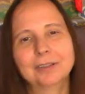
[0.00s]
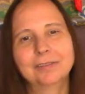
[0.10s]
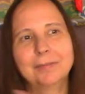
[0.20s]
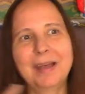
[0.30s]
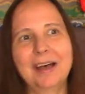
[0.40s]

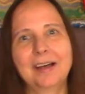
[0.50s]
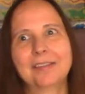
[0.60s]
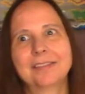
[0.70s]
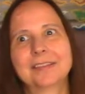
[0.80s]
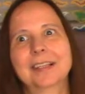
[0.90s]
of a
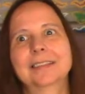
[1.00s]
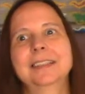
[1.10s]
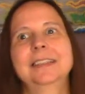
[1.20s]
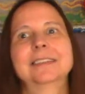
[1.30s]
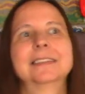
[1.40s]
path that
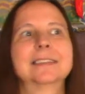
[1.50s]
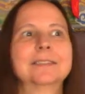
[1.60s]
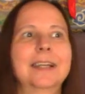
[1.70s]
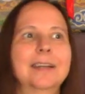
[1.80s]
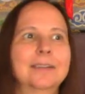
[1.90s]
takes us
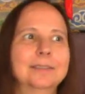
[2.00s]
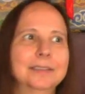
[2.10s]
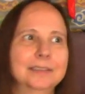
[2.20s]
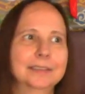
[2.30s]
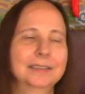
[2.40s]

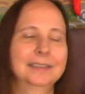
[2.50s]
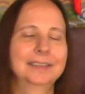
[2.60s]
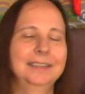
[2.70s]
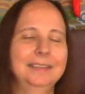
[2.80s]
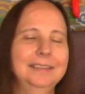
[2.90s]
around
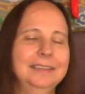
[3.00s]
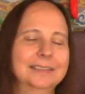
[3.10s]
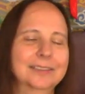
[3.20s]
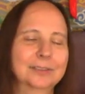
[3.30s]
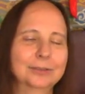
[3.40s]
in these
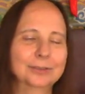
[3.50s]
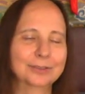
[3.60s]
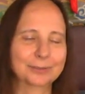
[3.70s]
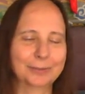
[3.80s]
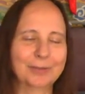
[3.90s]

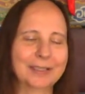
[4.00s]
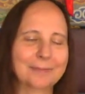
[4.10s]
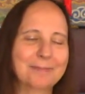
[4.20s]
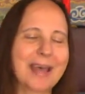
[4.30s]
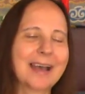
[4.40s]
circles where we
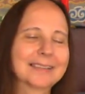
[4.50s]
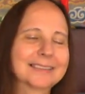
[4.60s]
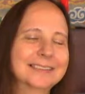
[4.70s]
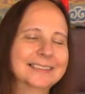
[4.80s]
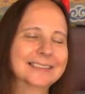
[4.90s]
come back
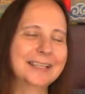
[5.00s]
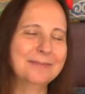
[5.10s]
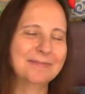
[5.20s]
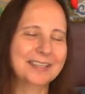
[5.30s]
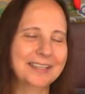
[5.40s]
to the
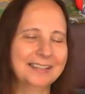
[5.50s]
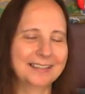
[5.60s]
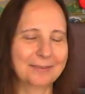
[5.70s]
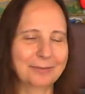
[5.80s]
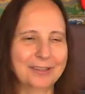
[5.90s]
same thing
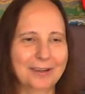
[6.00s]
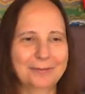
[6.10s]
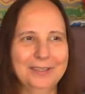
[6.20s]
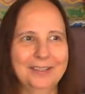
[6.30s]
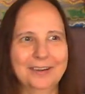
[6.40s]
that we thought
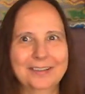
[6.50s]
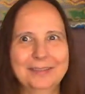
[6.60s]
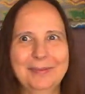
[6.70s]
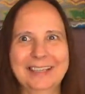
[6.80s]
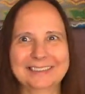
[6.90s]
we had
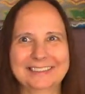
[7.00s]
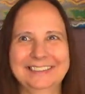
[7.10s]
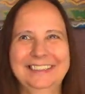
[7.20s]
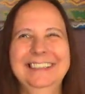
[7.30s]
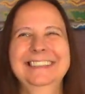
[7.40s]
already
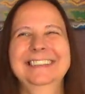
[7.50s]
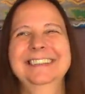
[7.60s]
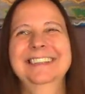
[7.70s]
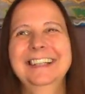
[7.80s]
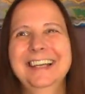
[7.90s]
mastered.
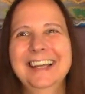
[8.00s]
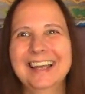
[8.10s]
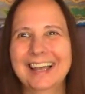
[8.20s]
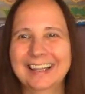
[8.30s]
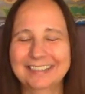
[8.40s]

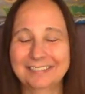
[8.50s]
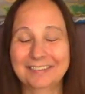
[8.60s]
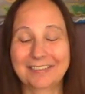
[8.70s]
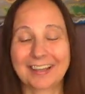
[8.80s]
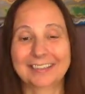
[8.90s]
And then we
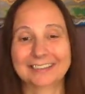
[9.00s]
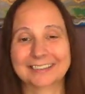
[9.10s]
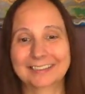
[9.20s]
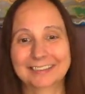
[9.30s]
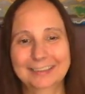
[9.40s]
find there's
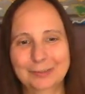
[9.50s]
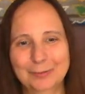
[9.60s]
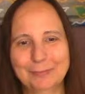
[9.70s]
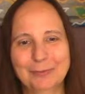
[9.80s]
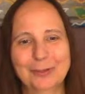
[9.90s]
a little
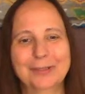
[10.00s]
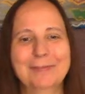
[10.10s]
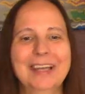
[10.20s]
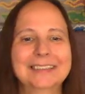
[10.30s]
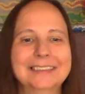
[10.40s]
bit more to
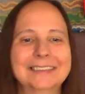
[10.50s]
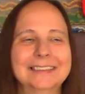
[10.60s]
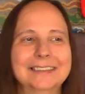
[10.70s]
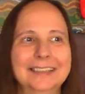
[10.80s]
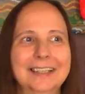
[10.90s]

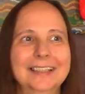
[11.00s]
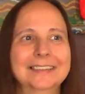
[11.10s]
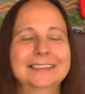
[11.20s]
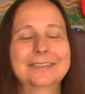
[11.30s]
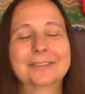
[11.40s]
master.
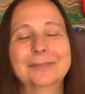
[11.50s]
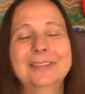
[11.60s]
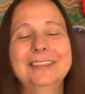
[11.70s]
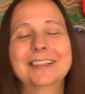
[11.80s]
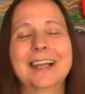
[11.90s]
So for
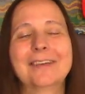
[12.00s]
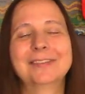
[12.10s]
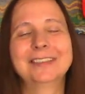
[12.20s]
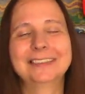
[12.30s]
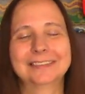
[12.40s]
me, what
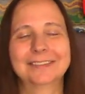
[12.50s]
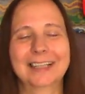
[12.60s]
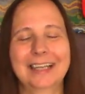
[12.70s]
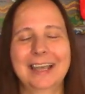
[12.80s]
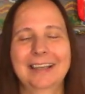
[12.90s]
happened is when
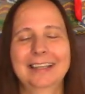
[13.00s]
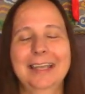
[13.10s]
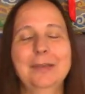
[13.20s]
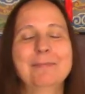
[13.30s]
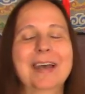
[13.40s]
I
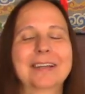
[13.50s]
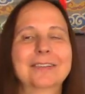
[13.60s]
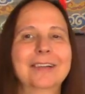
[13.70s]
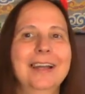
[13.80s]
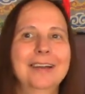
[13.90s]
came back
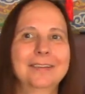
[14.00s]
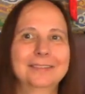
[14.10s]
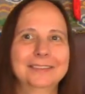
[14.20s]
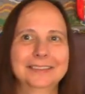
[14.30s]
around